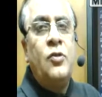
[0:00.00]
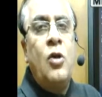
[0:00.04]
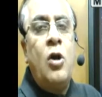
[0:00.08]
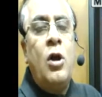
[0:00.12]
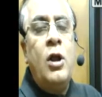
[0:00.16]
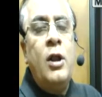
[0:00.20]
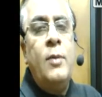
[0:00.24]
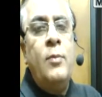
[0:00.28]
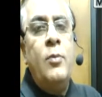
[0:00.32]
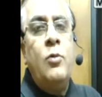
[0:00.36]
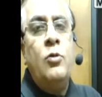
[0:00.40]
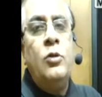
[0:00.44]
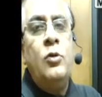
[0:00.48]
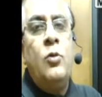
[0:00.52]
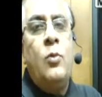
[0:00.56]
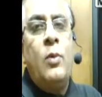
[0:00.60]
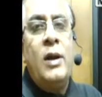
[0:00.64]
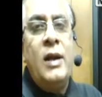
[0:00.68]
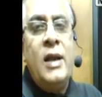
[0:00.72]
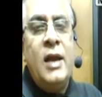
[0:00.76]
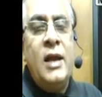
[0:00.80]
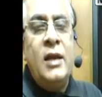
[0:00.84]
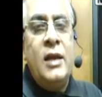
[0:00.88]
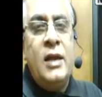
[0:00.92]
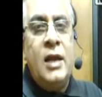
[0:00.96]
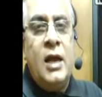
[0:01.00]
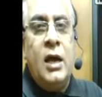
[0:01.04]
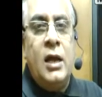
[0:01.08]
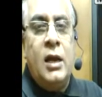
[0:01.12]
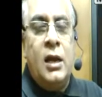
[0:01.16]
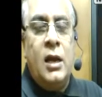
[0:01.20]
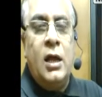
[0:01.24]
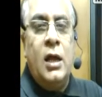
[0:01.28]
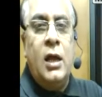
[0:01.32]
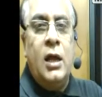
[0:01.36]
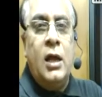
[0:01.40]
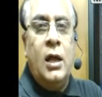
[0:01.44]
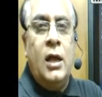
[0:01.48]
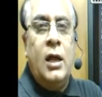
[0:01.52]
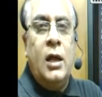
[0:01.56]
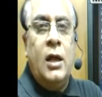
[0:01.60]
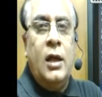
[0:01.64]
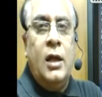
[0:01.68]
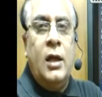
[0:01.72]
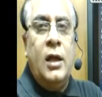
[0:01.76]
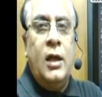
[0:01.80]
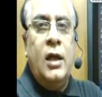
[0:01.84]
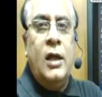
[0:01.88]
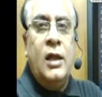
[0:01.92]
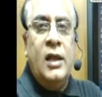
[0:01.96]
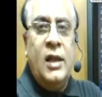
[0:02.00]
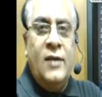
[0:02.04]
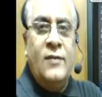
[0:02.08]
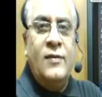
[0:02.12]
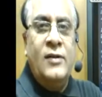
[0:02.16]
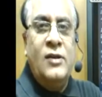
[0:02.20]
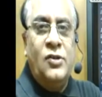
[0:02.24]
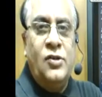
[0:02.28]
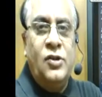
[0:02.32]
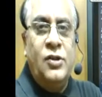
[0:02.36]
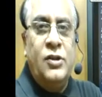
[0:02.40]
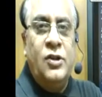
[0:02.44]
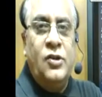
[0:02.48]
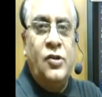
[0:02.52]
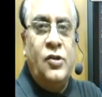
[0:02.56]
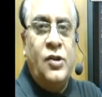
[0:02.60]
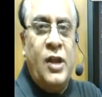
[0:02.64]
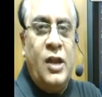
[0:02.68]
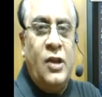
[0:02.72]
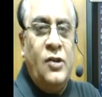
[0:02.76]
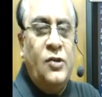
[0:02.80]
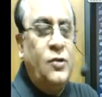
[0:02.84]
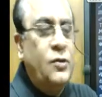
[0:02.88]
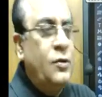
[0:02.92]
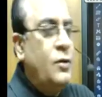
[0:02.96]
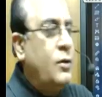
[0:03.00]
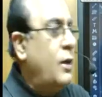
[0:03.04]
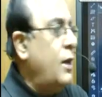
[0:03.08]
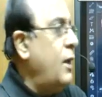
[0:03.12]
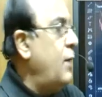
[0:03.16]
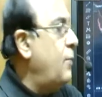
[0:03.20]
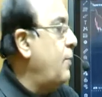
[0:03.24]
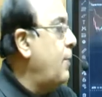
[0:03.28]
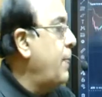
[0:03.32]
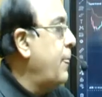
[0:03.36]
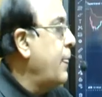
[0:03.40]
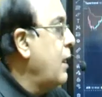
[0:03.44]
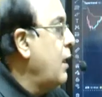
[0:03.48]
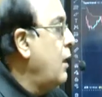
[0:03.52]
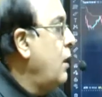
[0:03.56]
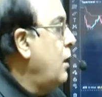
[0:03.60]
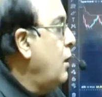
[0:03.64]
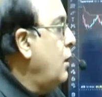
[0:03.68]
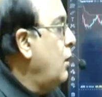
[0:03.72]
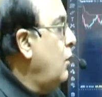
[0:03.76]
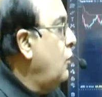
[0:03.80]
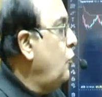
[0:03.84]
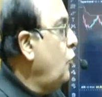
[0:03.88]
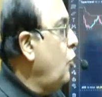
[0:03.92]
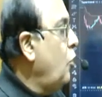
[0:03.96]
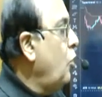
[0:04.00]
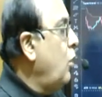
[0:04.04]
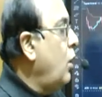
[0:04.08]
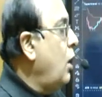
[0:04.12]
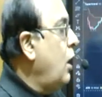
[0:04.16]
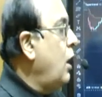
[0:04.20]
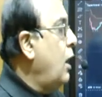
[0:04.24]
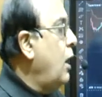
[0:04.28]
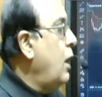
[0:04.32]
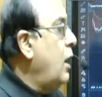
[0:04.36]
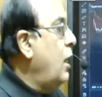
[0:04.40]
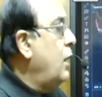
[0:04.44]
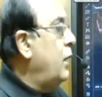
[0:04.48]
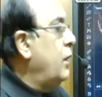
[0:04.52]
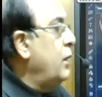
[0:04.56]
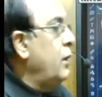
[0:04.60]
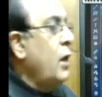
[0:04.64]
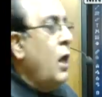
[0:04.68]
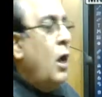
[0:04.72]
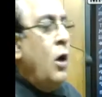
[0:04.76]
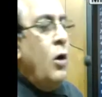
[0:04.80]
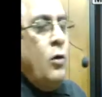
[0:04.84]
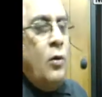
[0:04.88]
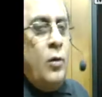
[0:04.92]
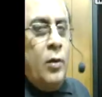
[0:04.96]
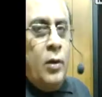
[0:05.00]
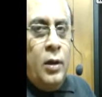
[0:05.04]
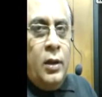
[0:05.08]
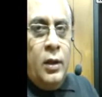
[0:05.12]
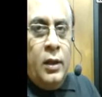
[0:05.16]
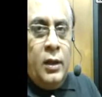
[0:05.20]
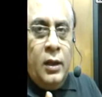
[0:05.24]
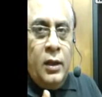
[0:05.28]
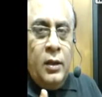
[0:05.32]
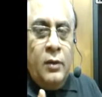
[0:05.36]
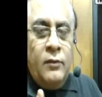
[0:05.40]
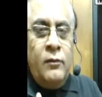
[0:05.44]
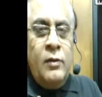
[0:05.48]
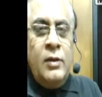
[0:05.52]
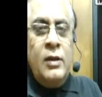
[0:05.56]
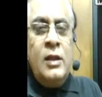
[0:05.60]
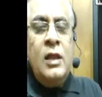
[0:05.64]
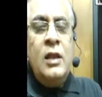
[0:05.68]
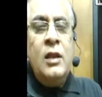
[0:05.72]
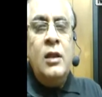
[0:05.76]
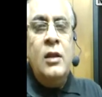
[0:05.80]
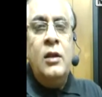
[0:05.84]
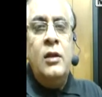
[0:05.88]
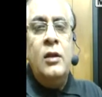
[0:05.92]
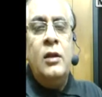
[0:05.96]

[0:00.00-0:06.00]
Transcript: gone above the 180 levels in this case. Okay, so now whether